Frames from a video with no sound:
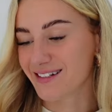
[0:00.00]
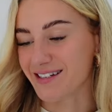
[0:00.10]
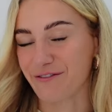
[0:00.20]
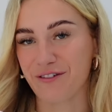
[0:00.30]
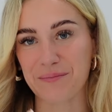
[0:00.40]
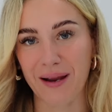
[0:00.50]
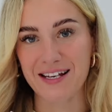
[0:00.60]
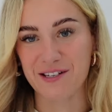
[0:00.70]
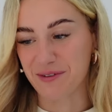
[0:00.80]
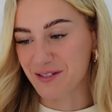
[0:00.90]
different
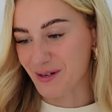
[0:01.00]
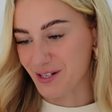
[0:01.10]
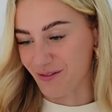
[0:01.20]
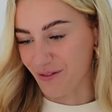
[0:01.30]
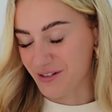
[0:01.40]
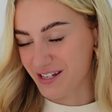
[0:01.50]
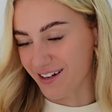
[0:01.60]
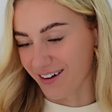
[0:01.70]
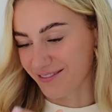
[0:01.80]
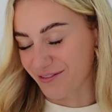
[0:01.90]
placements, because I've obviously
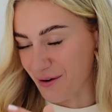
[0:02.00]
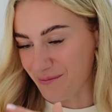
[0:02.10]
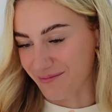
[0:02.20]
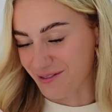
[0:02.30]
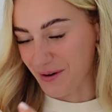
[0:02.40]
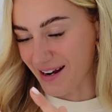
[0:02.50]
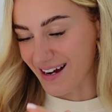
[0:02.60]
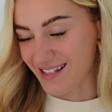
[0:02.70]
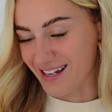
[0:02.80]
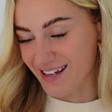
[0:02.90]
got from twenty
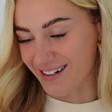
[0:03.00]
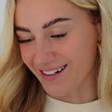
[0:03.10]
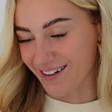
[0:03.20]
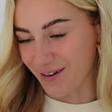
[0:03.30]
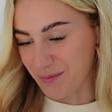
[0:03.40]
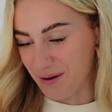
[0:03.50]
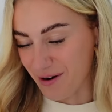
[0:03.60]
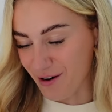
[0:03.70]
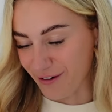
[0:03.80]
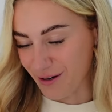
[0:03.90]
eighteen on my
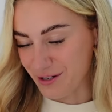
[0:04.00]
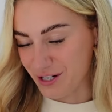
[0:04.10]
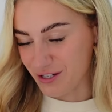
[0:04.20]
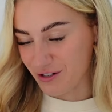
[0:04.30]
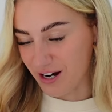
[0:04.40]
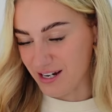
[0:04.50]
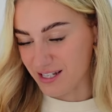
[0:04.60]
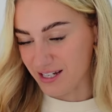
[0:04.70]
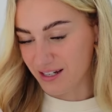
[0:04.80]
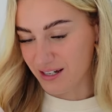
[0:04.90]
profile, which is
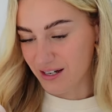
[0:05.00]
crazy.